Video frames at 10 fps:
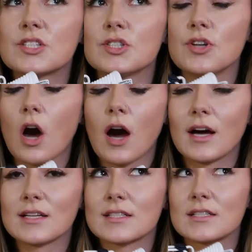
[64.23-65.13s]

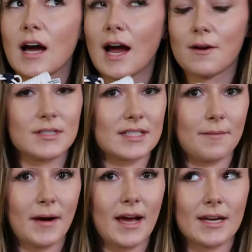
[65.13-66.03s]
not, I would
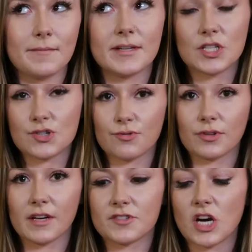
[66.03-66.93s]
say, by any means a true
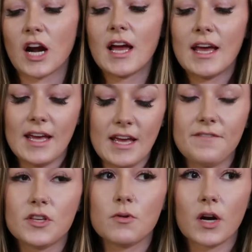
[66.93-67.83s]
lifter.
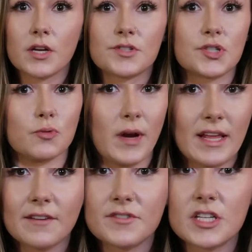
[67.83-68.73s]
If you are used to
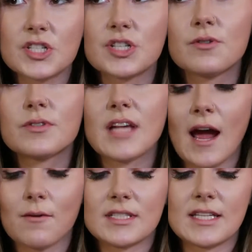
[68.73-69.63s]
weightlifting shoes,
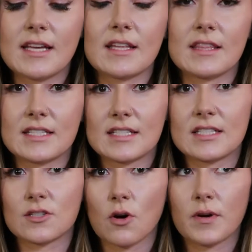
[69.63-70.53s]
I would say that this
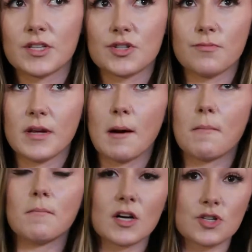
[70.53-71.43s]
is going to be
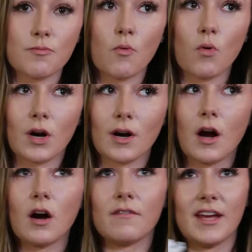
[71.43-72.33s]
much
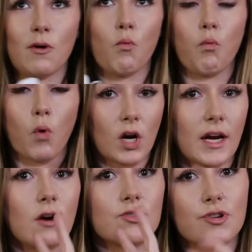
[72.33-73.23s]
more of a
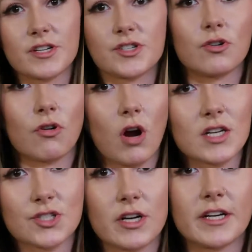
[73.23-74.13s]
workout traditional
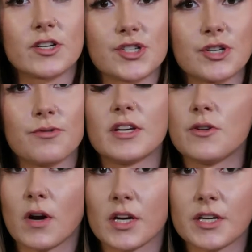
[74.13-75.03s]
cross trainer shoe than
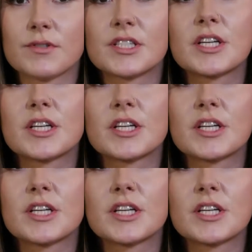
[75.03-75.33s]
you are used to.